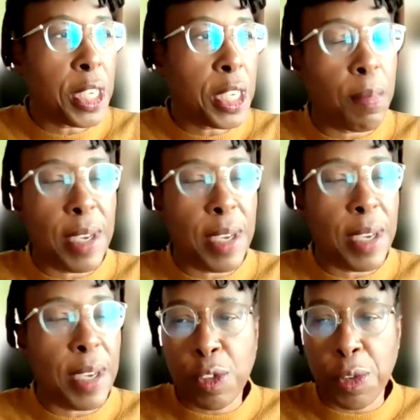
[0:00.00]
interesting that
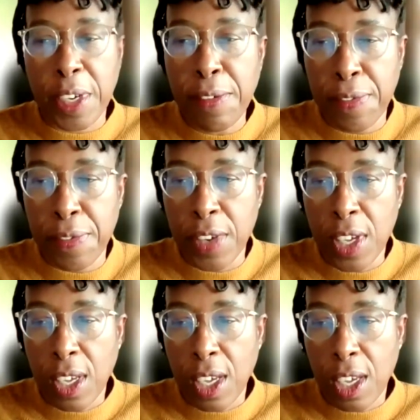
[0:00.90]
you're talking about sort
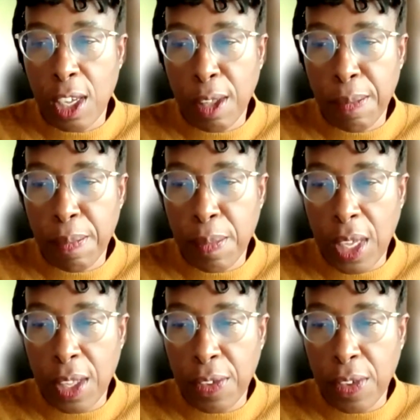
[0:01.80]
of grief
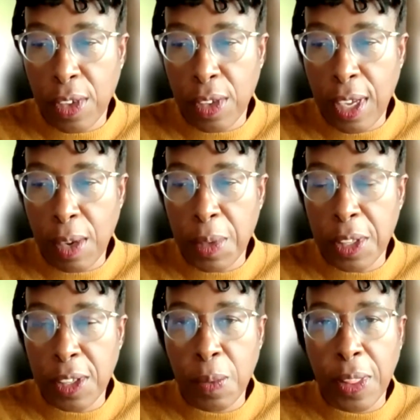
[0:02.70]
um, and, and how
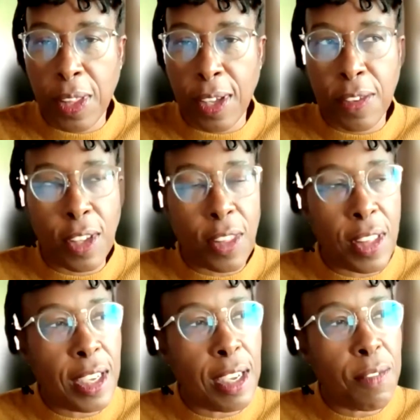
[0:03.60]
we deal with that. And I
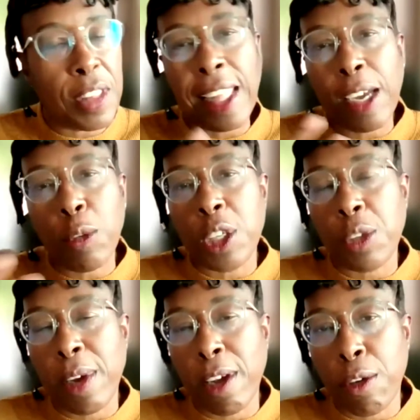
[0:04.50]
think even the language
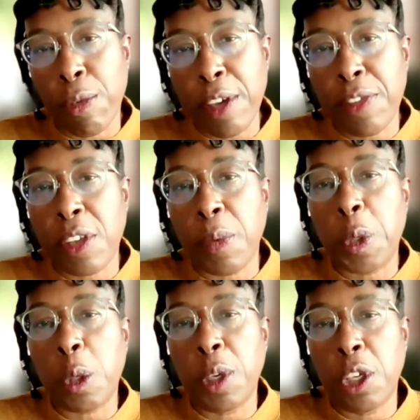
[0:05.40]
around grief
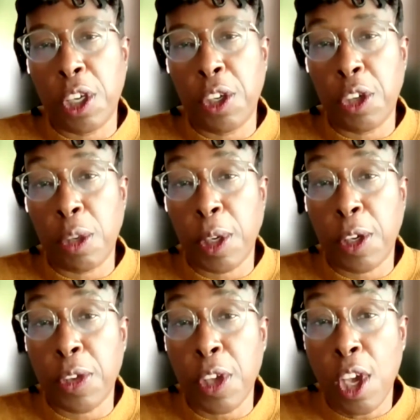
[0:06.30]
seems to be changing
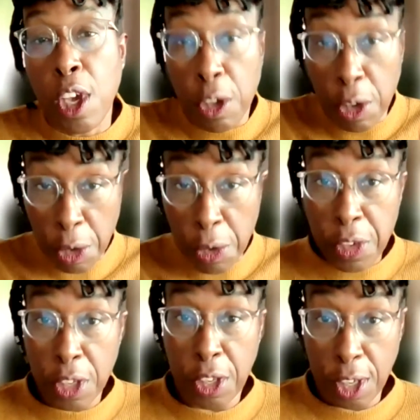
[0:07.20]
because you use
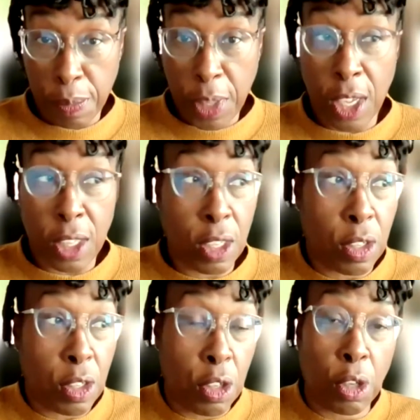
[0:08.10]
the term there that,
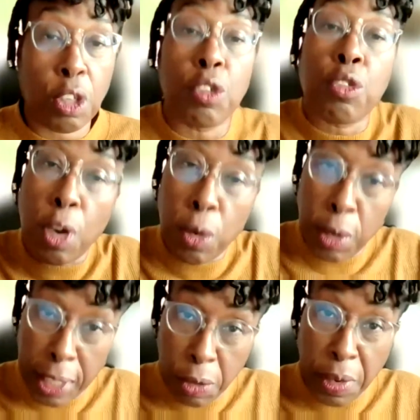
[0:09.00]
you know,
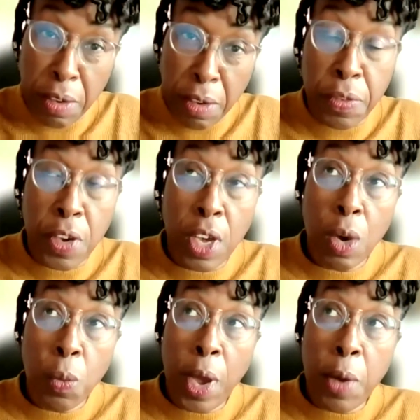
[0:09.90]
controlling grief.
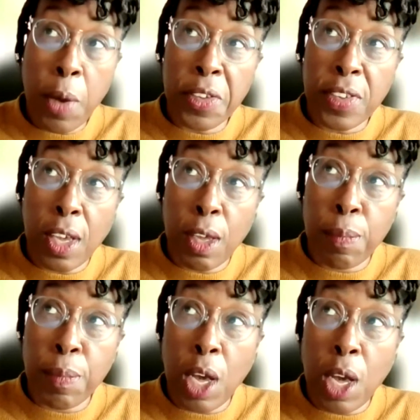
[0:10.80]
Whereas
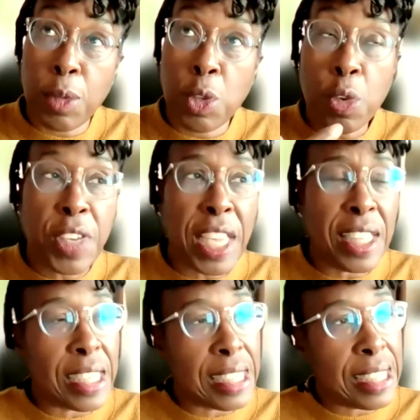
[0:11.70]
mm. um, I'm sort of
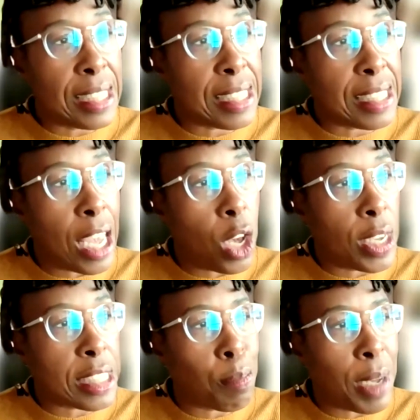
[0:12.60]
getting a sense now
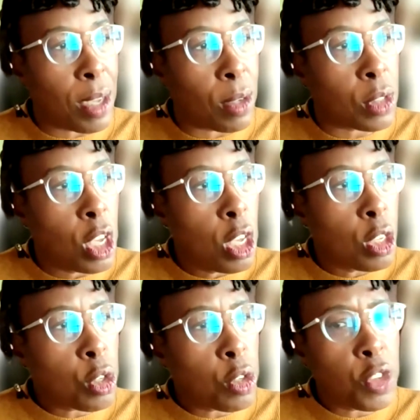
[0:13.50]
it's about
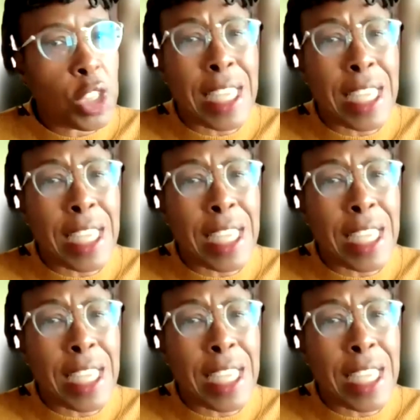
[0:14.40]
sort of just